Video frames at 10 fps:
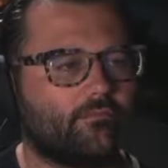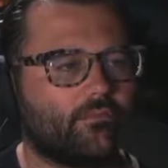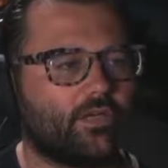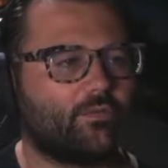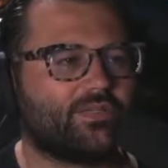
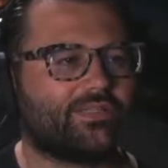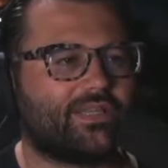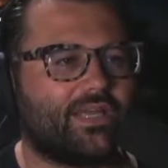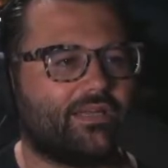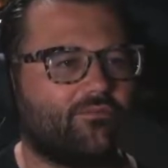It wasn't
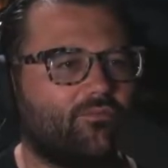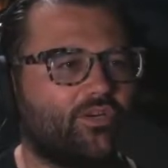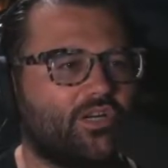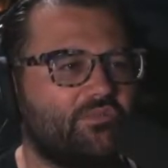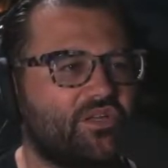like, we're
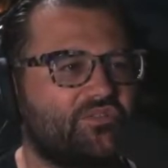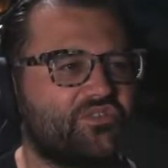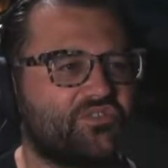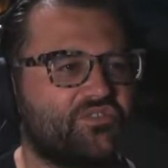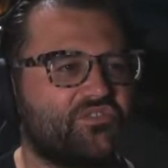gonna make
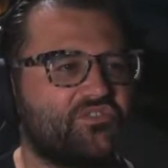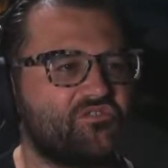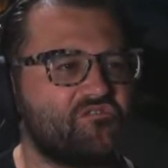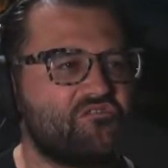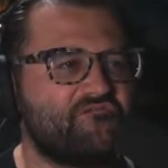this
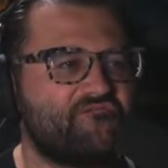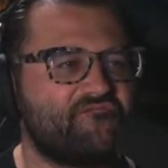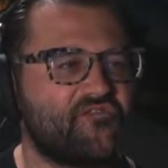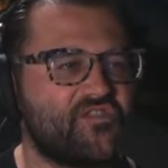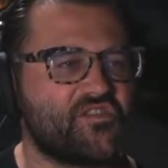so
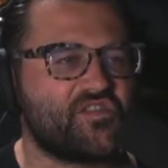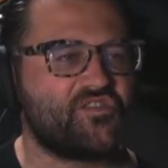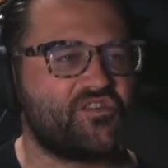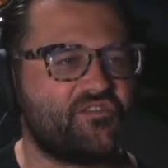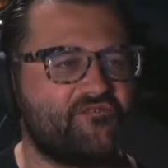fucking
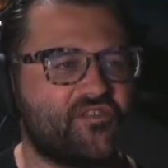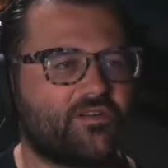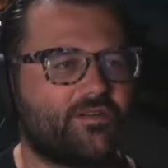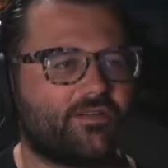difficult.